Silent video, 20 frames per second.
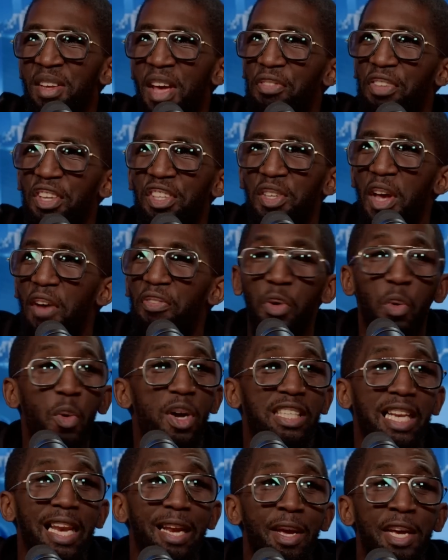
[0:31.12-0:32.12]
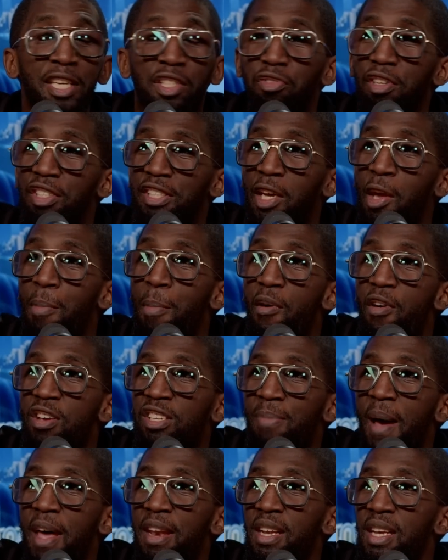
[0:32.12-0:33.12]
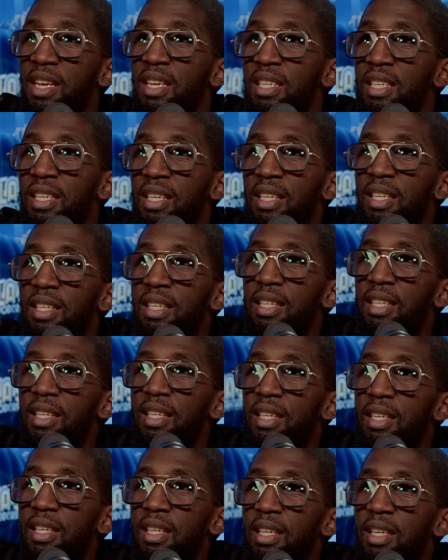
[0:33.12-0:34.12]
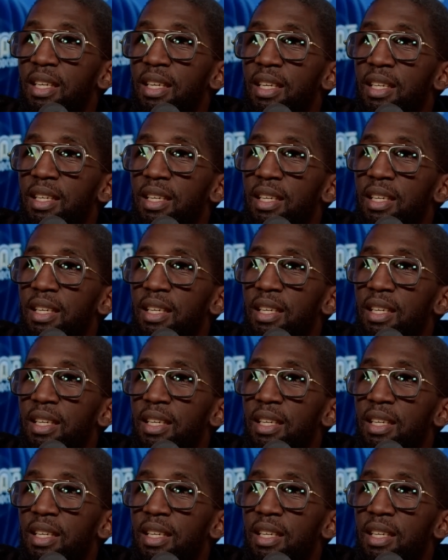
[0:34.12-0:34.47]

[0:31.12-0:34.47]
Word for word: have to, you have to always clear your history. Check your mirrors, man. Check your